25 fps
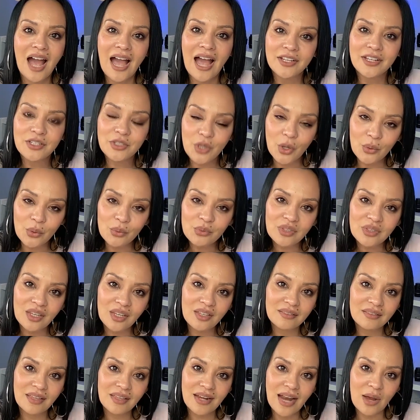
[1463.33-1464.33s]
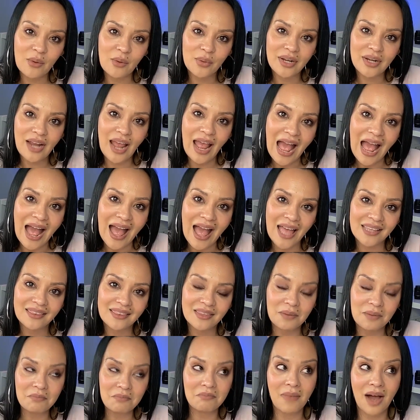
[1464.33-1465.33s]
I don't think that I would have had
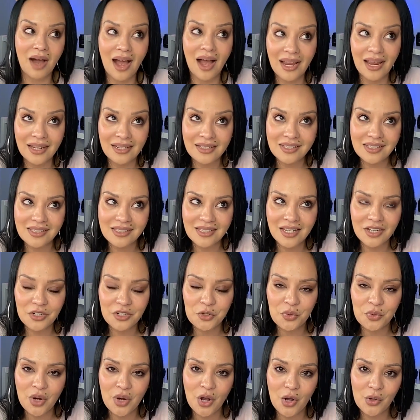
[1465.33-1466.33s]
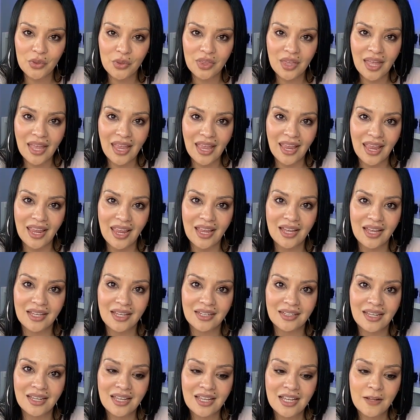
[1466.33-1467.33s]
the mindset growth
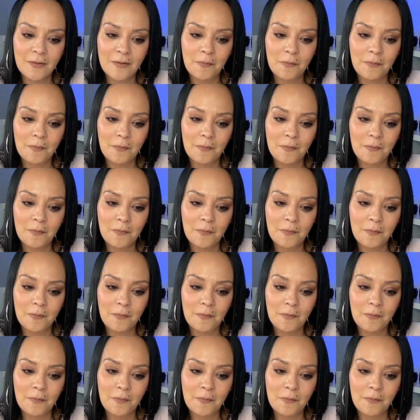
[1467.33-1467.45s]
and